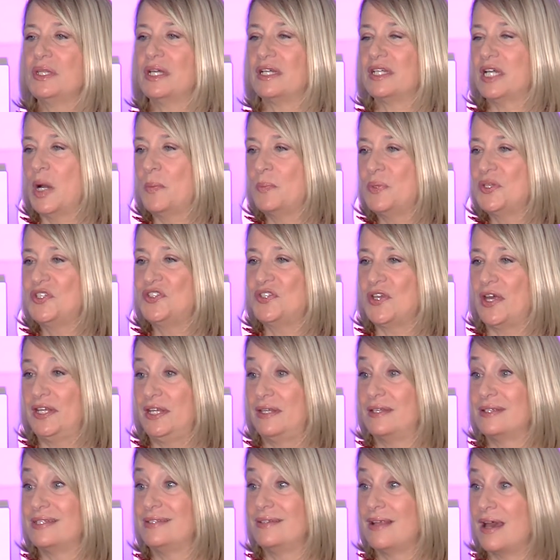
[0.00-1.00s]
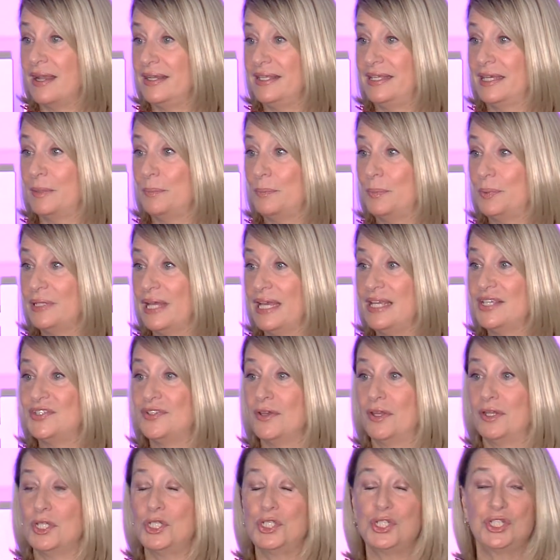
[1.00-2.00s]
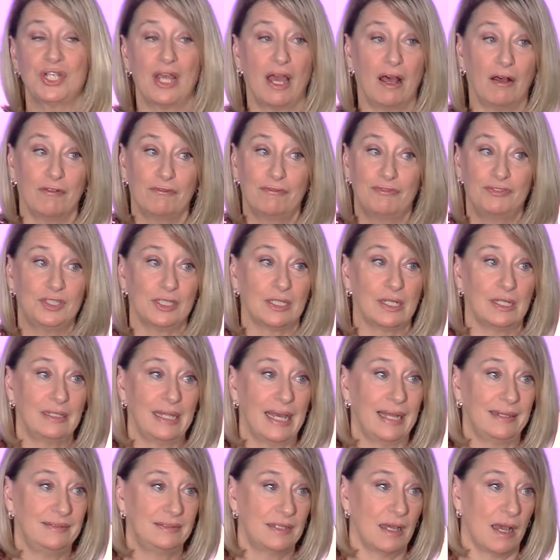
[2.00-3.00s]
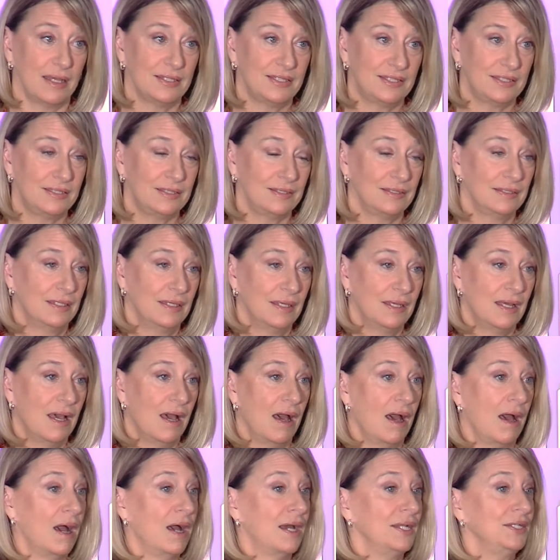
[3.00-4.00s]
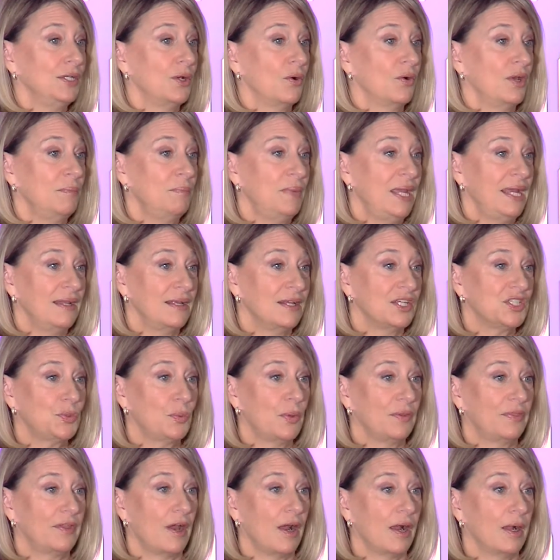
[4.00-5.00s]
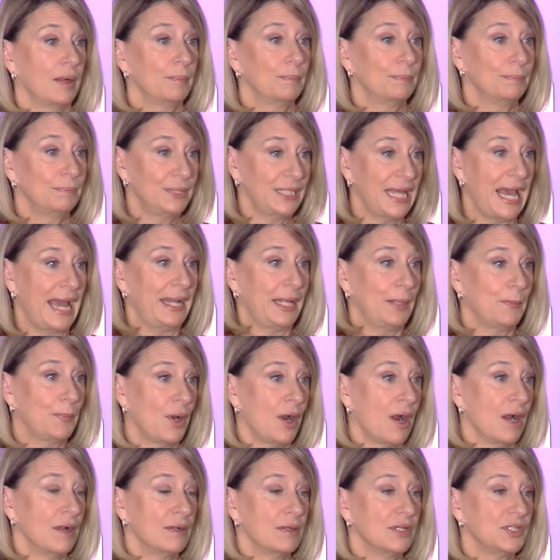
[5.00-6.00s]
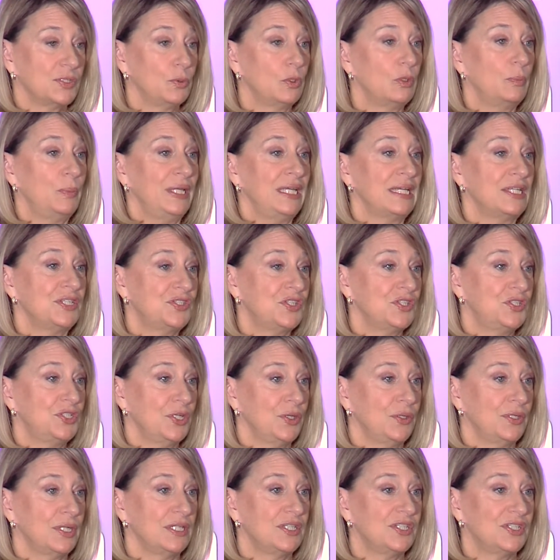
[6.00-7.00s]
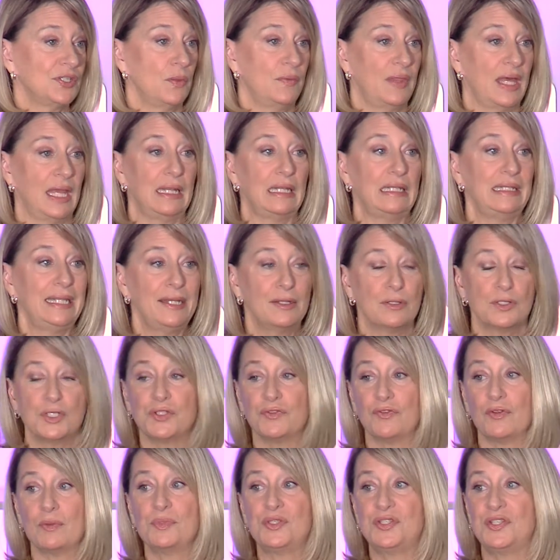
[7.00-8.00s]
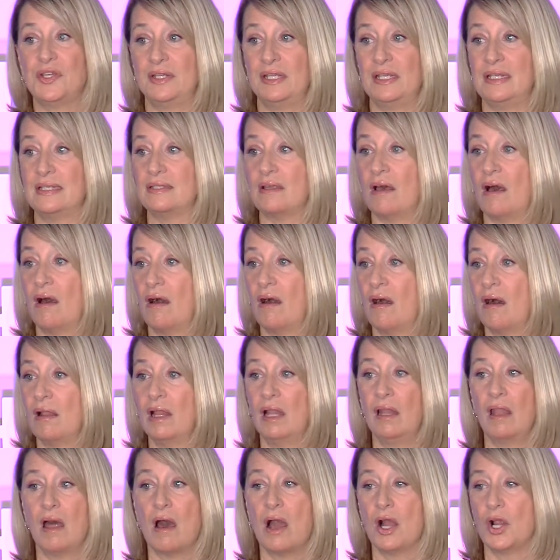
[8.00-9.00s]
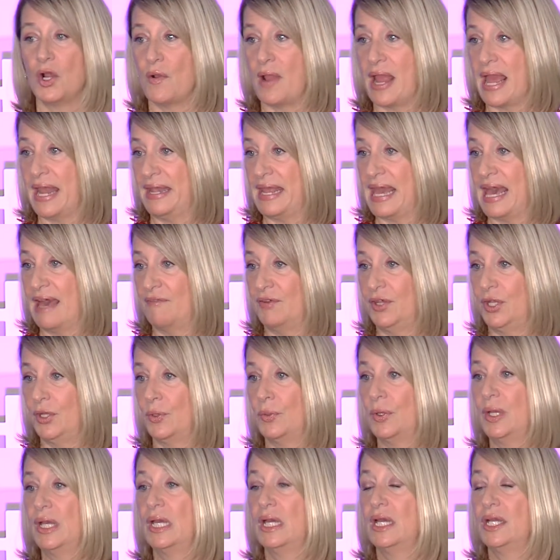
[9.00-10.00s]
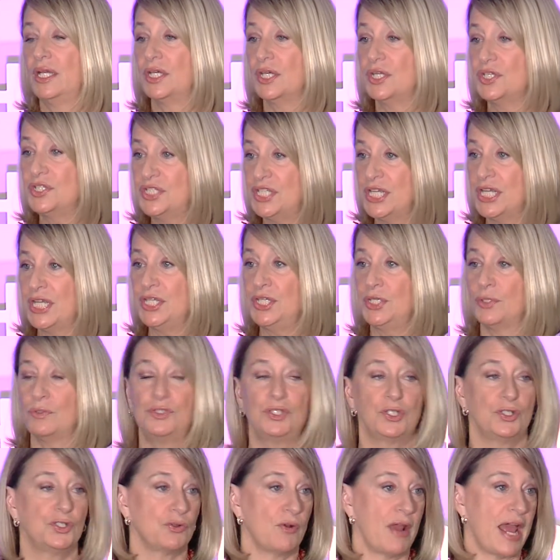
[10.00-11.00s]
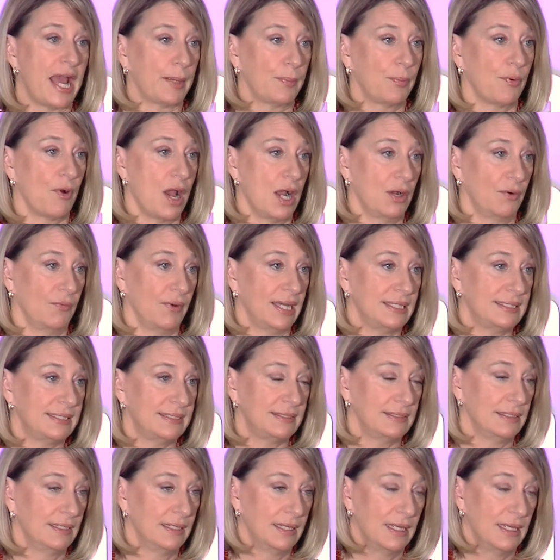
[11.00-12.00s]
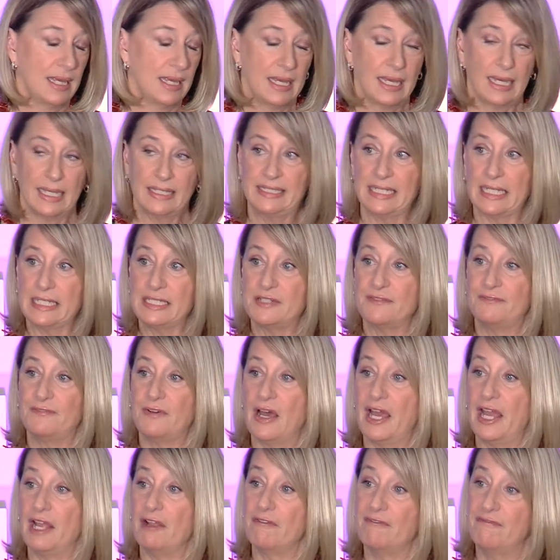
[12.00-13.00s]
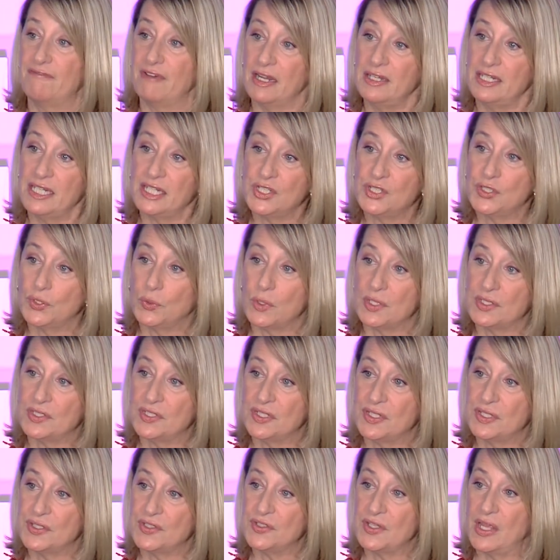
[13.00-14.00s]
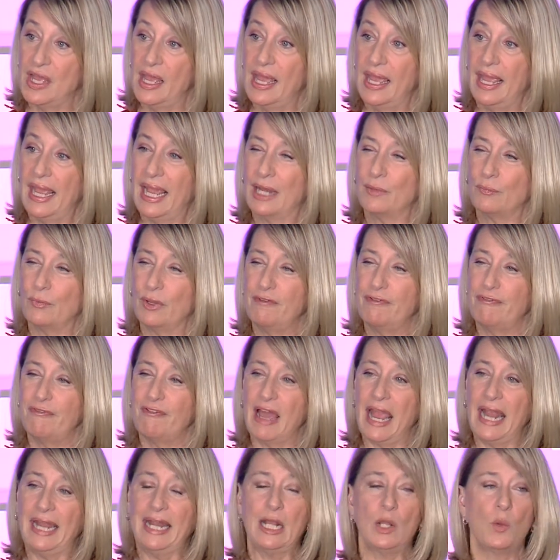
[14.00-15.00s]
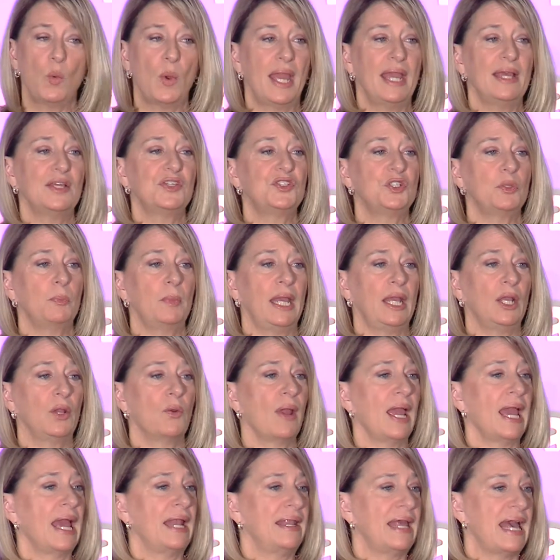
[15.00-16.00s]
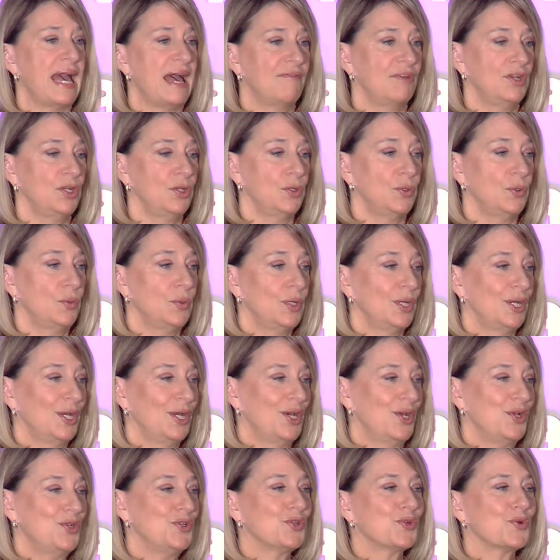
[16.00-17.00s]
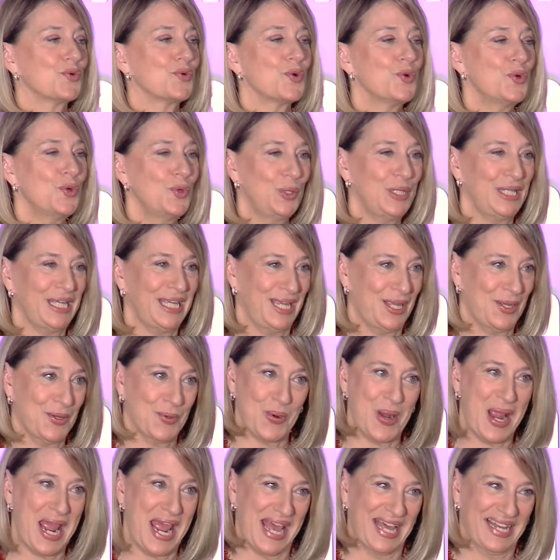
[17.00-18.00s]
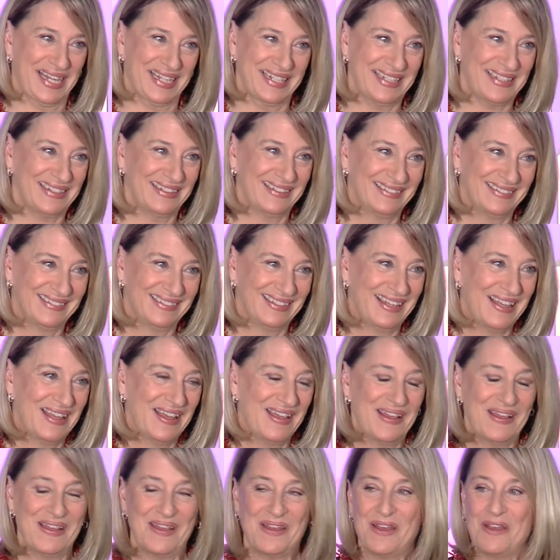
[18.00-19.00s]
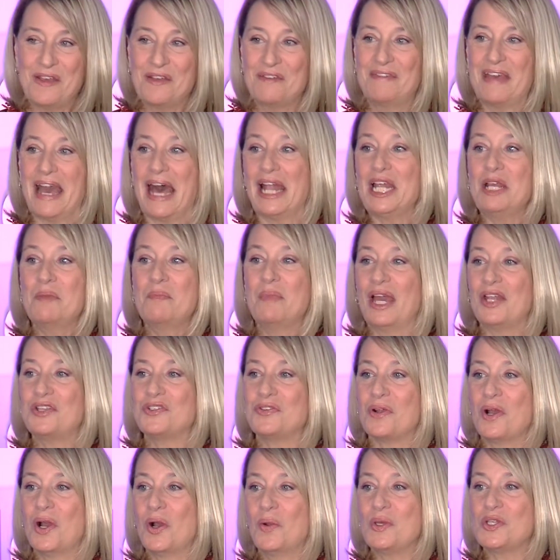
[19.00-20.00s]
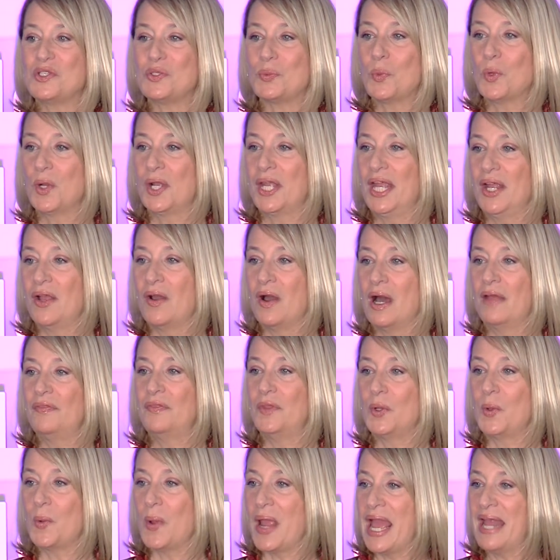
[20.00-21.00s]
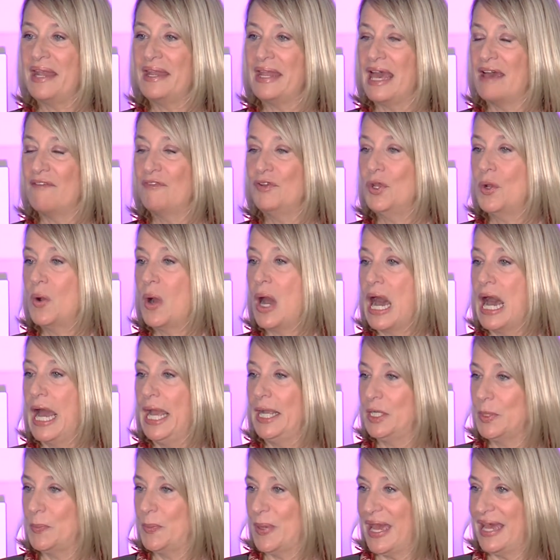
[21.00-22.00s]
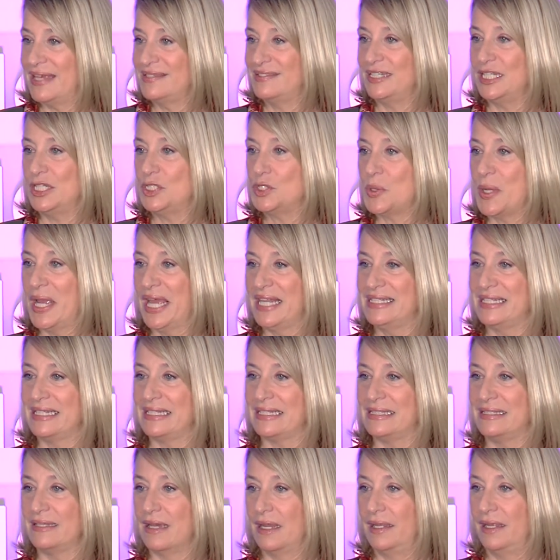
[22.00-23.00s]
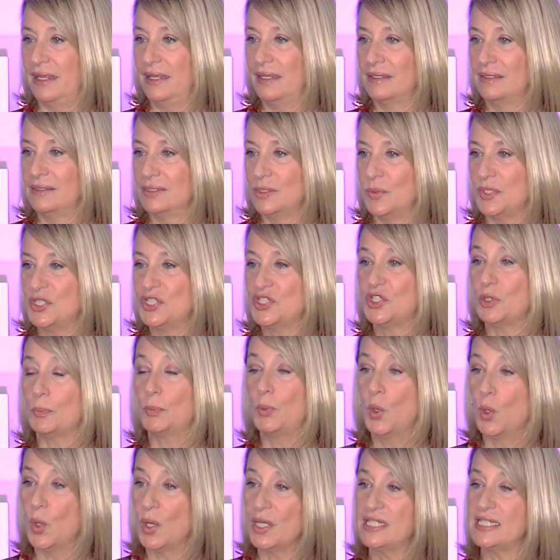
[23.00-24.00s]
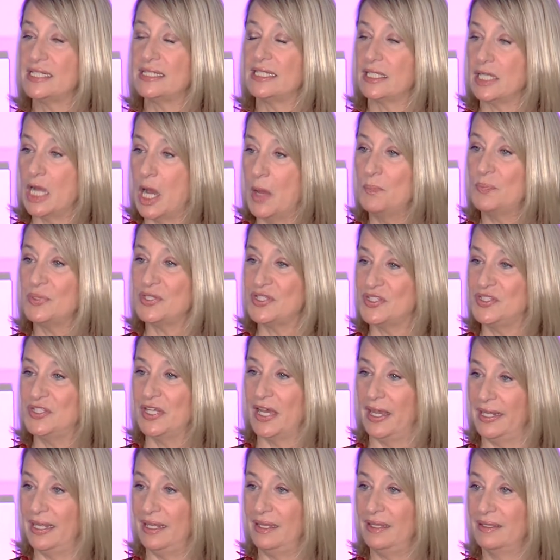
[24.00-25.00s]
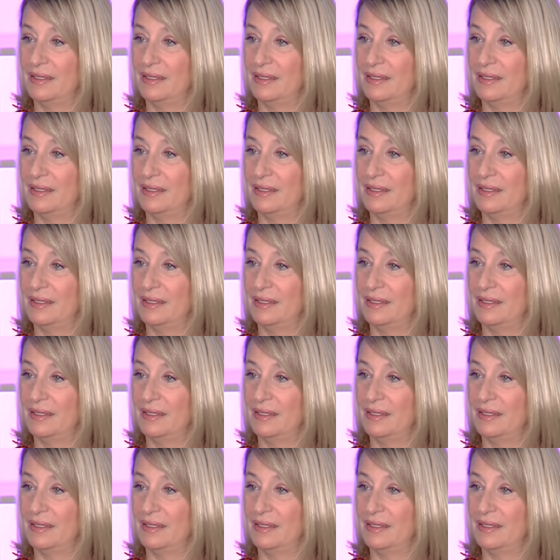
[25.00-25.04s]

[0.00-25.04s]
the Compass study does not get placed on a shelf to collect dust, ongoing meetings with our planning partners will be instituted so that leaders from cities all along Grand Avenue continue to track progress, identifying funding sources and refining ways to make Grand Avenue truly grand. Valley Metro is working on the Grand Avenue High Capacity Transit Study, which supports the Compass study